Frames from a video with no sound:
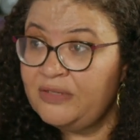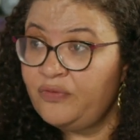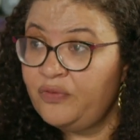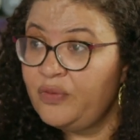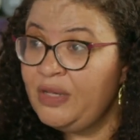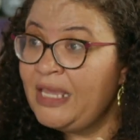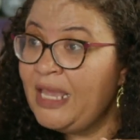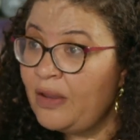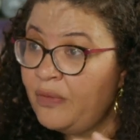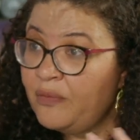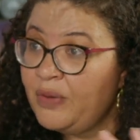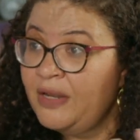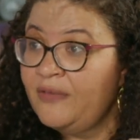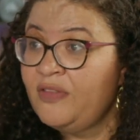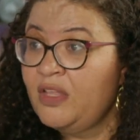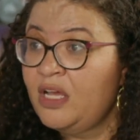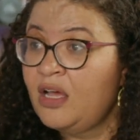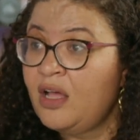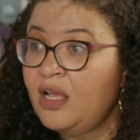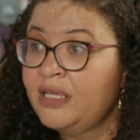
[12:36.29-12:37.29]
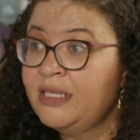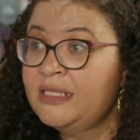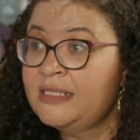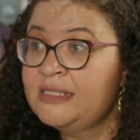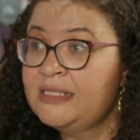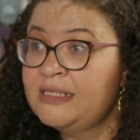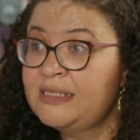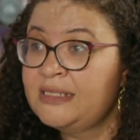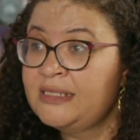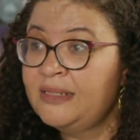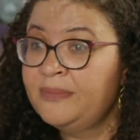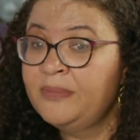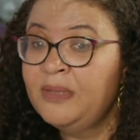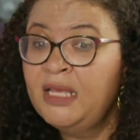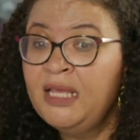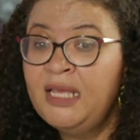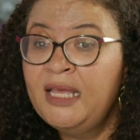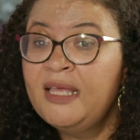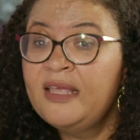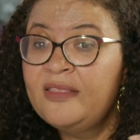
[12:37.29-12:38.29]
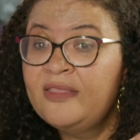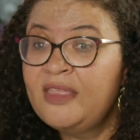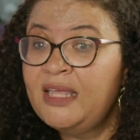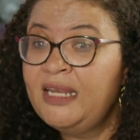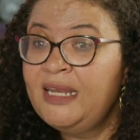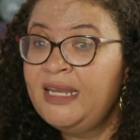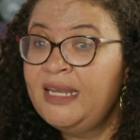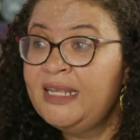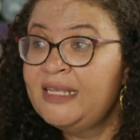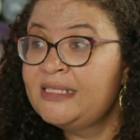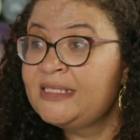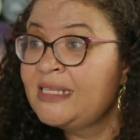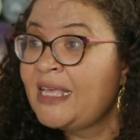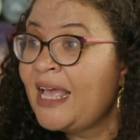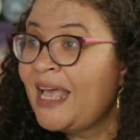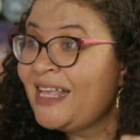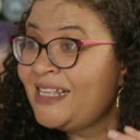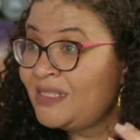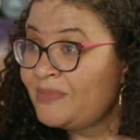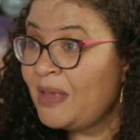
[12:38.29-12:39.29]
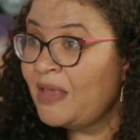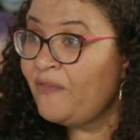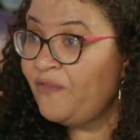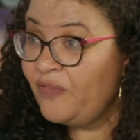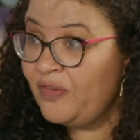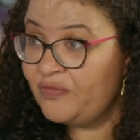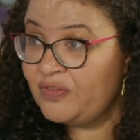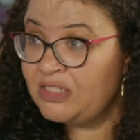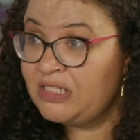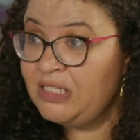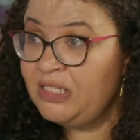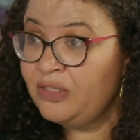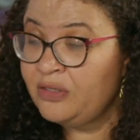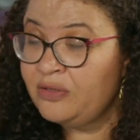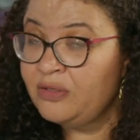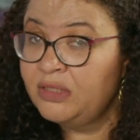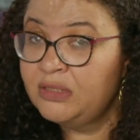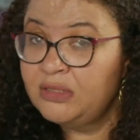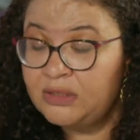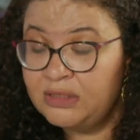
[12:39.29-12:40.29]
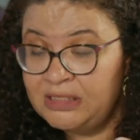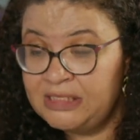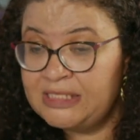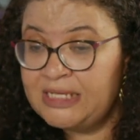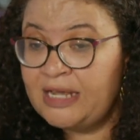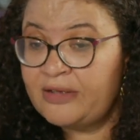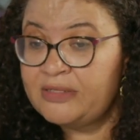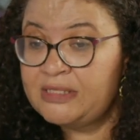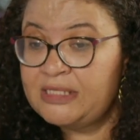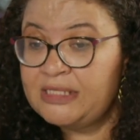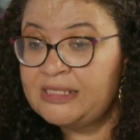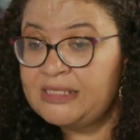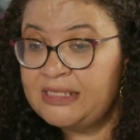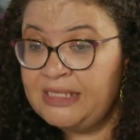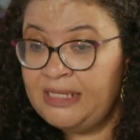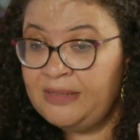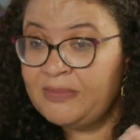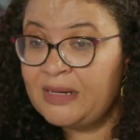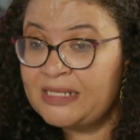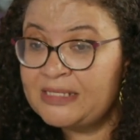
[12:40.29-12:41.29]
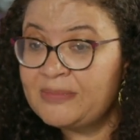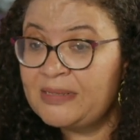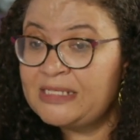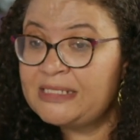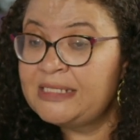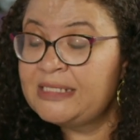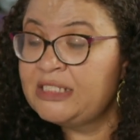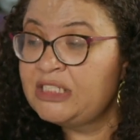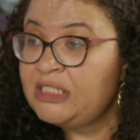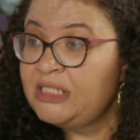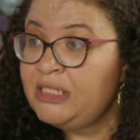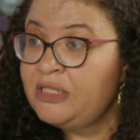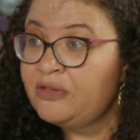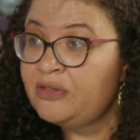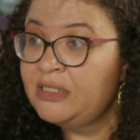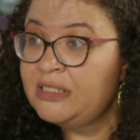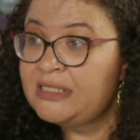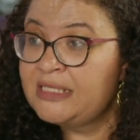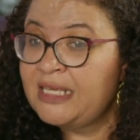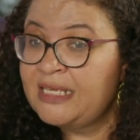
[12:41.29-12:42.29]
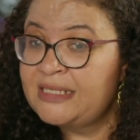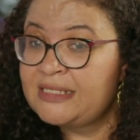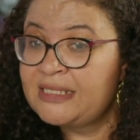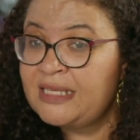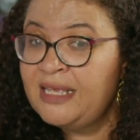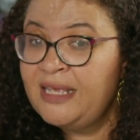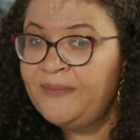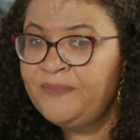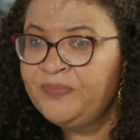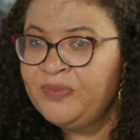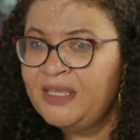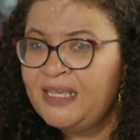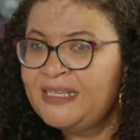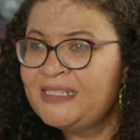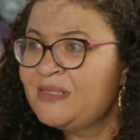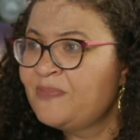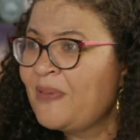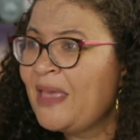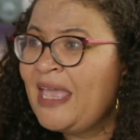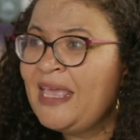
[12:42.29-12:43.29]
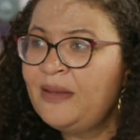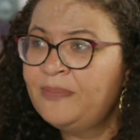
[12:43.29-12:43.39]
get rid of the caucus system, then it is, as my 15-year-old, and he's now 16, but as my 16-year-old says, it's pay to